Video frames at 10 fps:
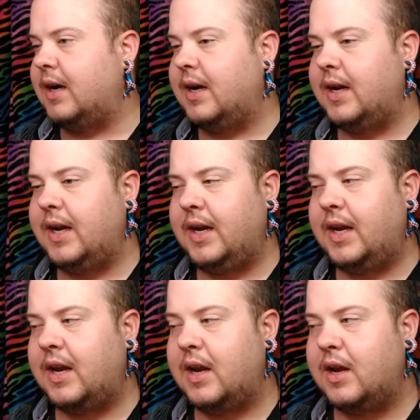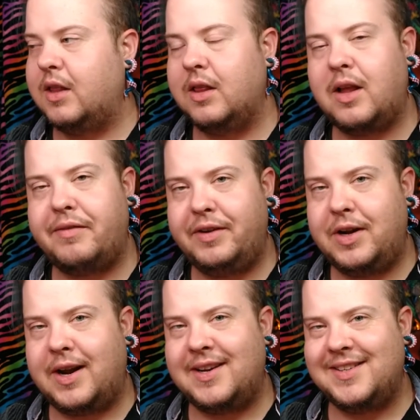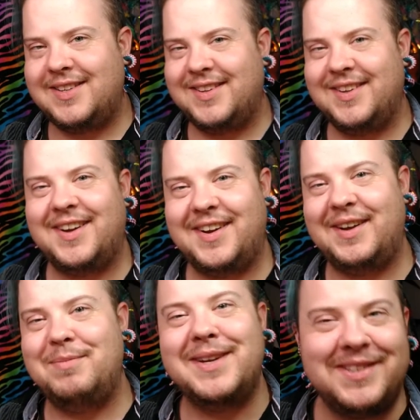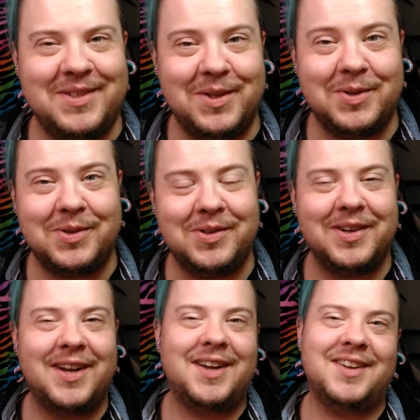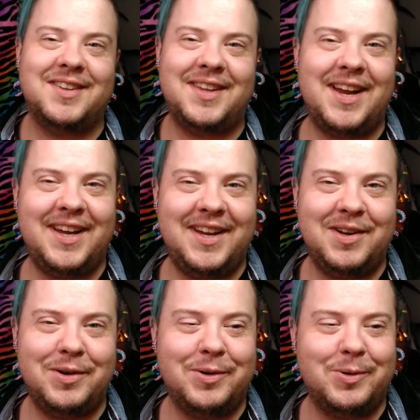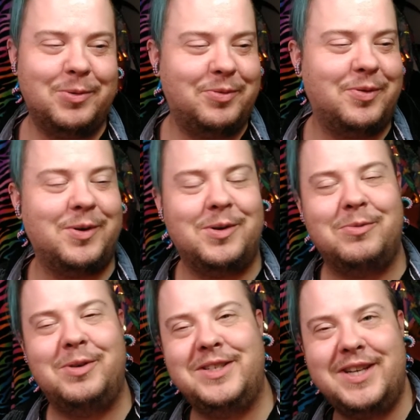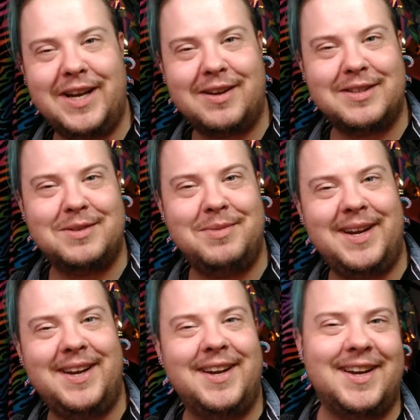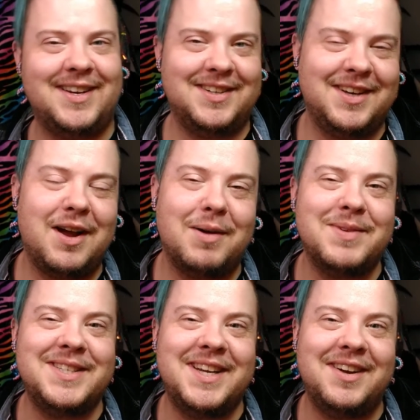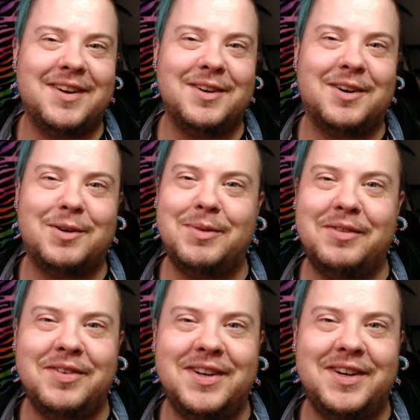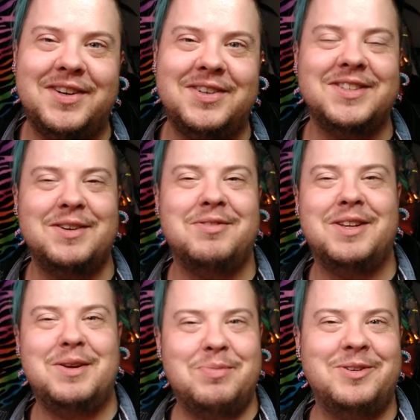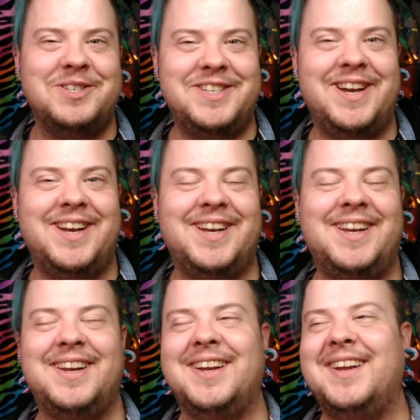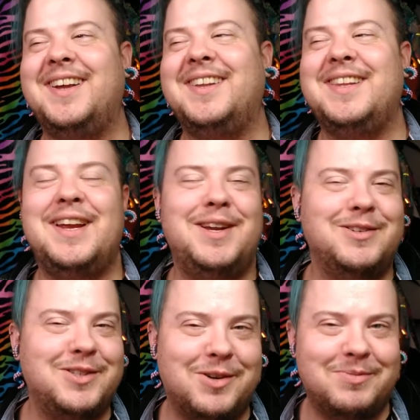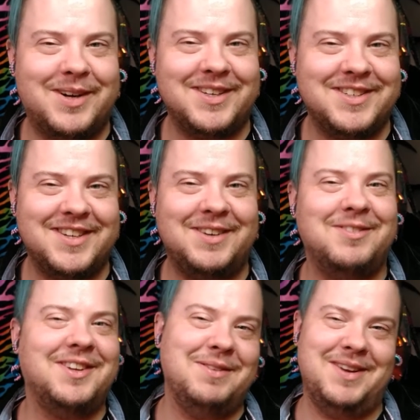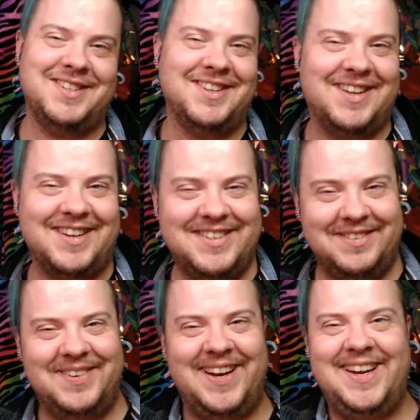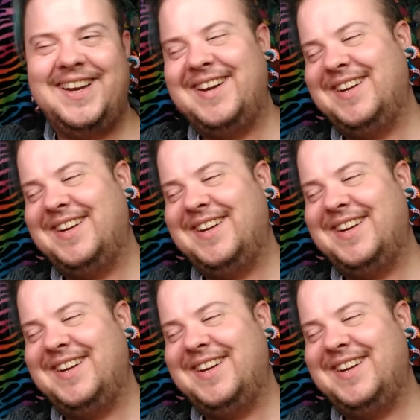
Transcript: I love you guys. I miss you. Thank you for reaching out to me and commenting on all my videos. I really appreciate it. Thank you so much. It really means a lot to me.